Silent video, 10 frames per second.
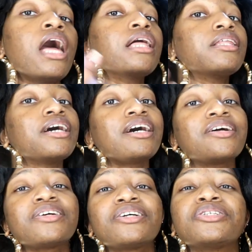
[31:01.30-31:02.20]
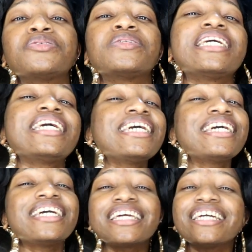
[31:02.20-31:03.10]
all you
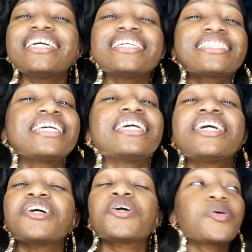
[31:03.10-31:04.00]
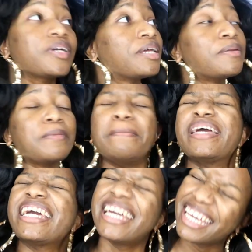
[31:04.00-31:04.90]
need is hearing
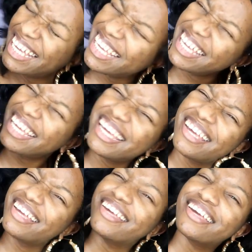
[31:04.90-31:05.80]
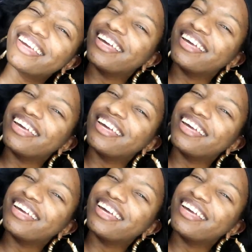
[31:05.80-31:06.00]
me.